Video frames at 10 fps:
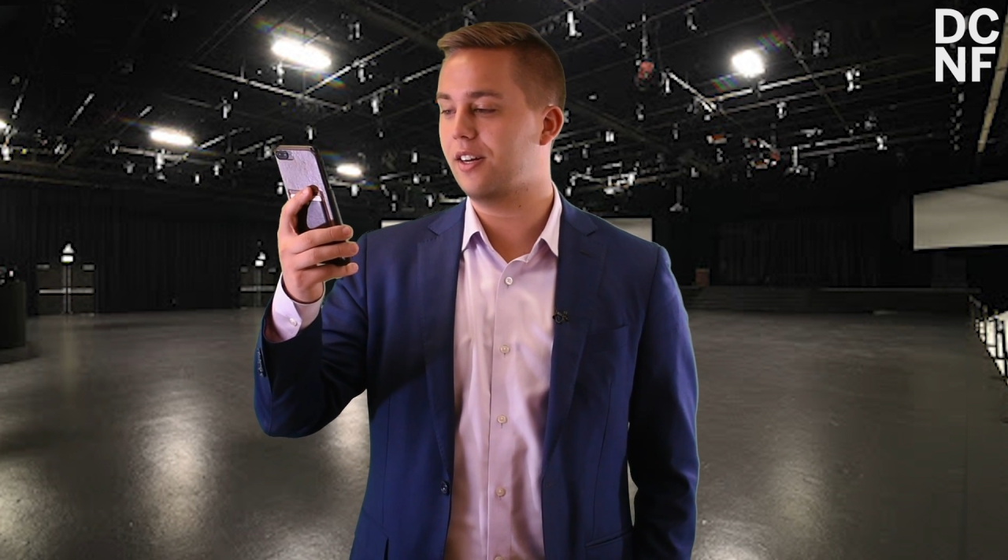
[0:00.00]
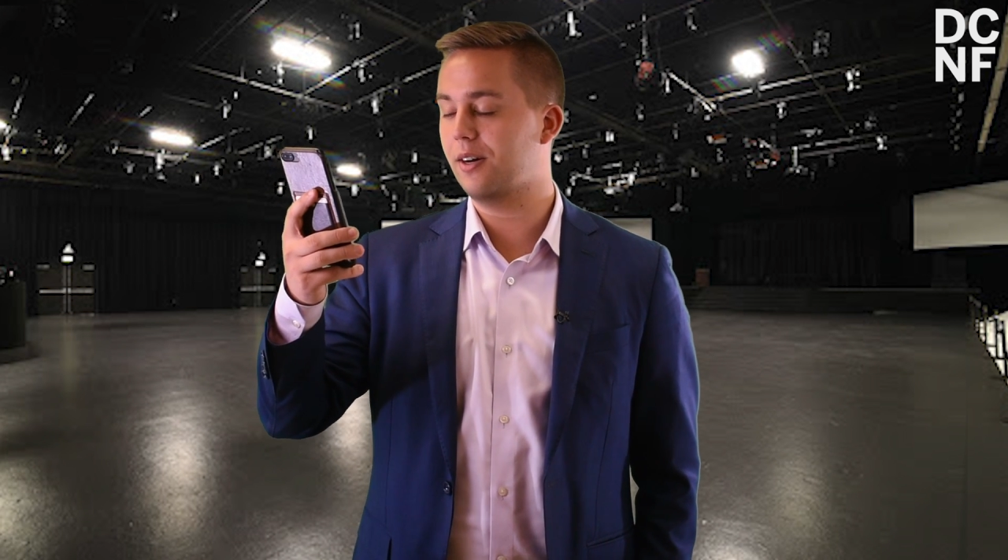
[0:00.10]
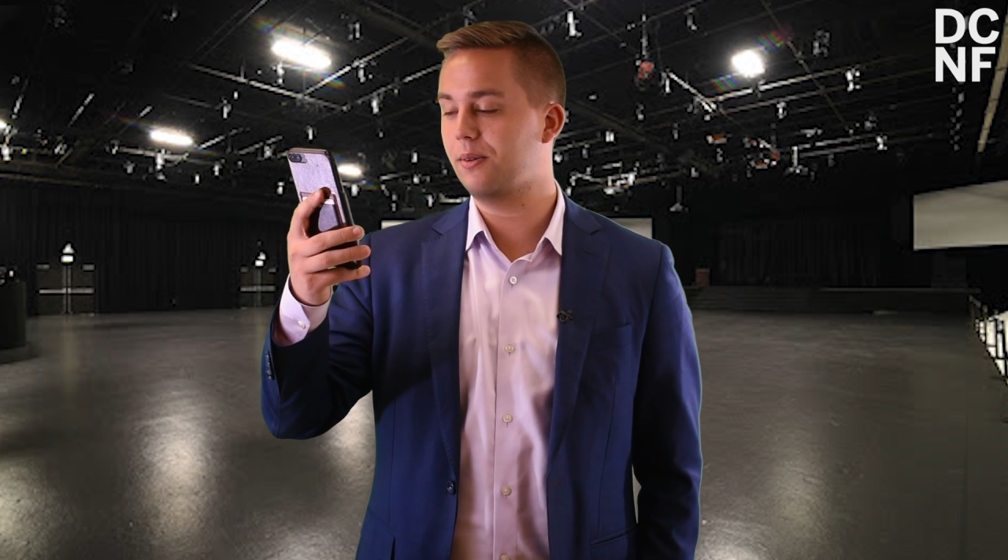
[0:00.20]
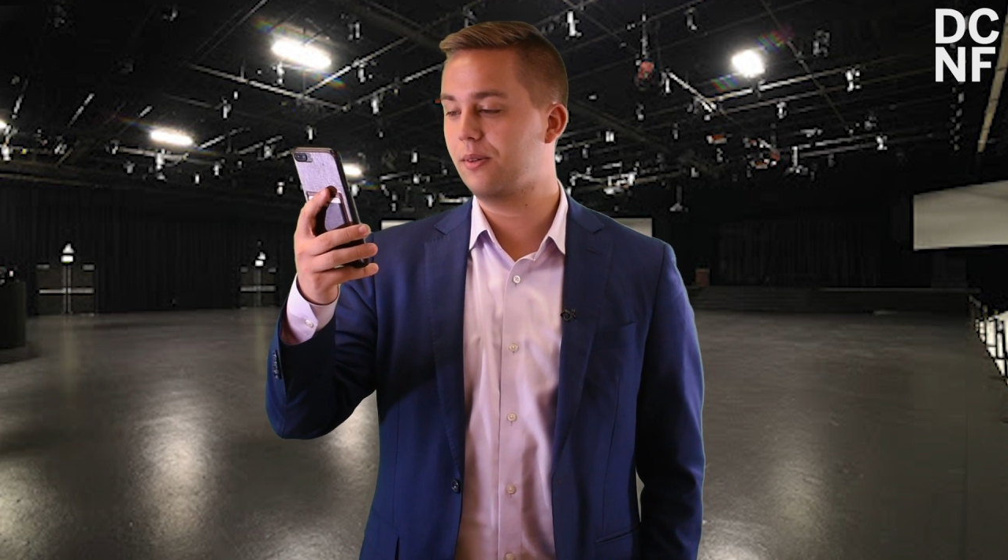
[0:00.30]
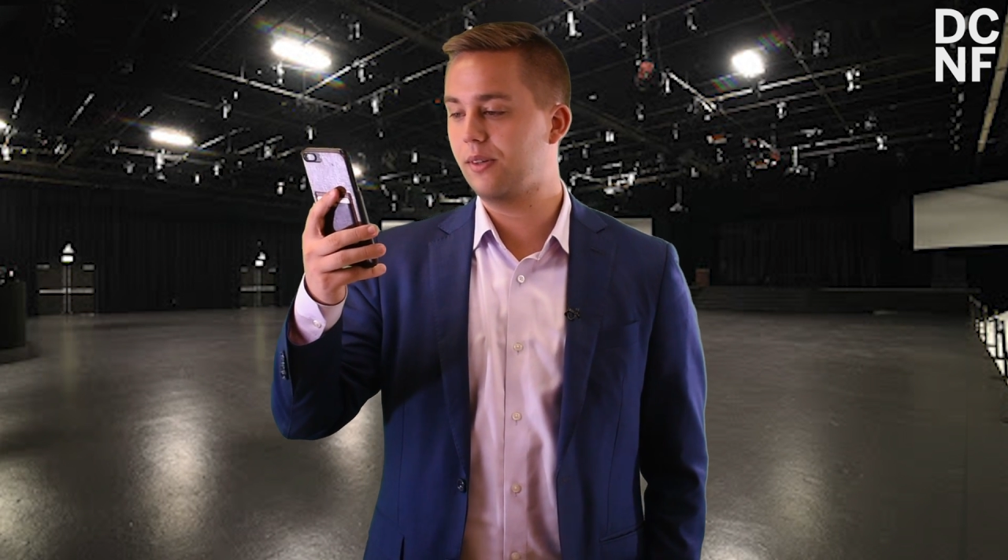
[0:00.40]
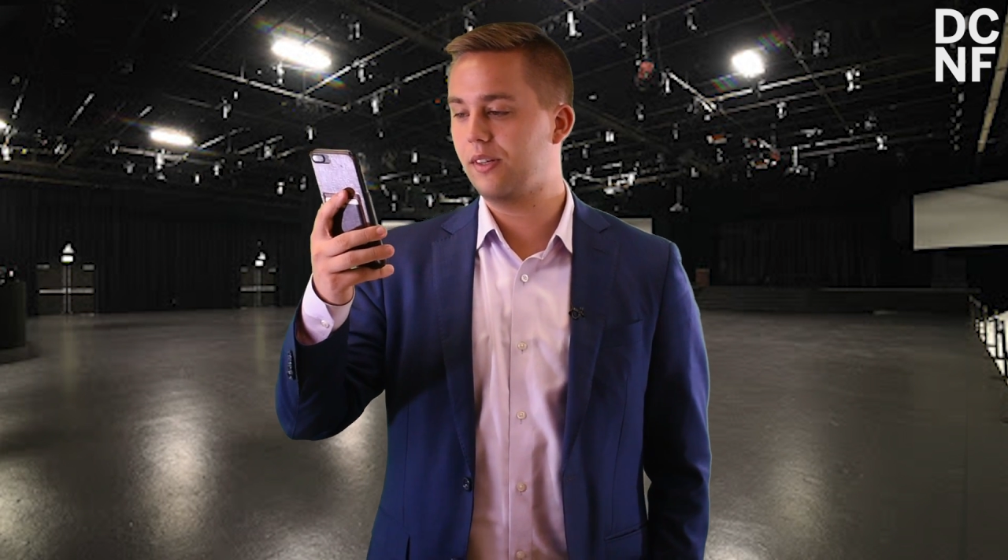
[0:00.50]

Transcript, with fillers: you know?